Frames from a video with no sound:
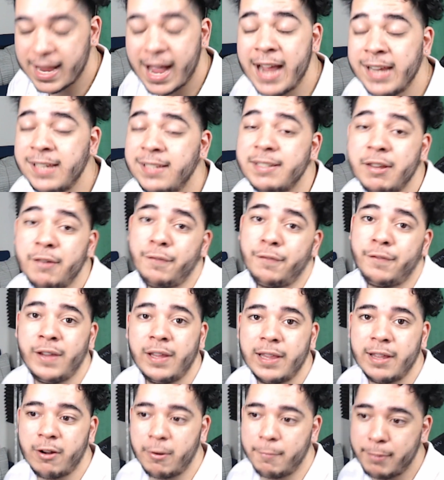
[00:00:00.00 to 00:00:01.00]
I still
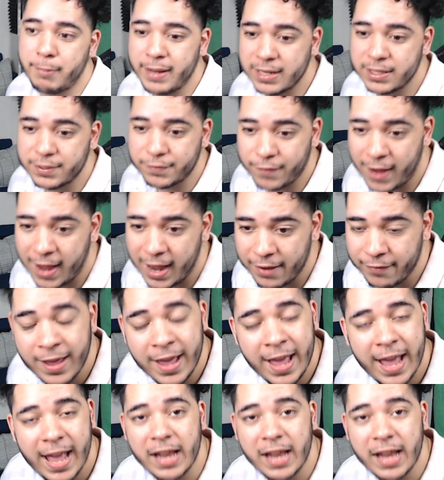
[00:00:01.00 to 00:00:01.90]
feel it on P S five.